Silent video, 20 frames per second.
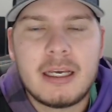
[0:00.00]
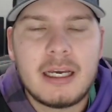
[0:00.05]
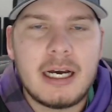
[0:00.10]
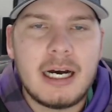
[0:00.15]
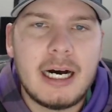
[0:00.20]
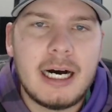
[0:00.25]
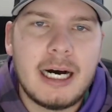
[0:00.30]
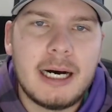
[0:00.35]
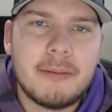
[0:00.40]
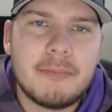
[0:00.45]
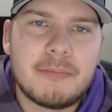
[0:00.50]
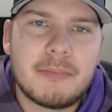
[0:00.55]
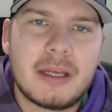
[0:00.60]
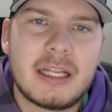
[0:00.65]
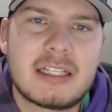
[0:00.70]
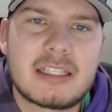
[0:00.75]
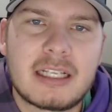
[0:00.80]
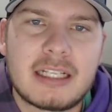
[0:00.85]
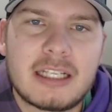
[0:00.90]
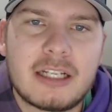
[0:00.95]
Um,
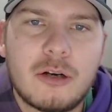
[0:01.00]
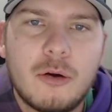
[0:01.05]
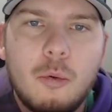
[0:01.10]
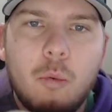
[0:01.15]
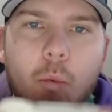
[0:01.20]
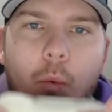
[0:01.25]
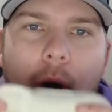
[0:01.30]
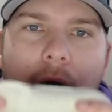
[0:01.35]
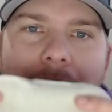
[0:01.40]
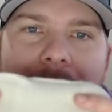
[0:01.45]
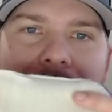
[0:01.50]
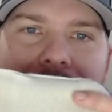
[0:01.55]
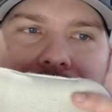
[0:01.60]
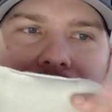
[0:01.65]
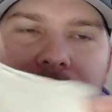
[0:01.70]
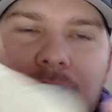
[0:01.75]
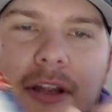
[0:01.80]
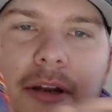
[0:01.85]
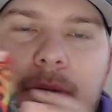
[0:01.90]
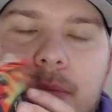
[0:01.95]
it's a little wider
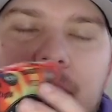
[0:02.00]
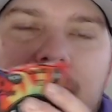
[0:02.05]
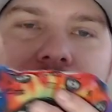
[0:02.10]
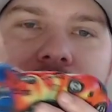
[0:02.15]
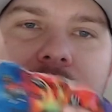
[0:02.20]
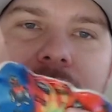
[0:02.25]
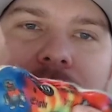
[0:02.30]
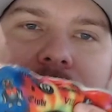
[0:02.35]
than a BG,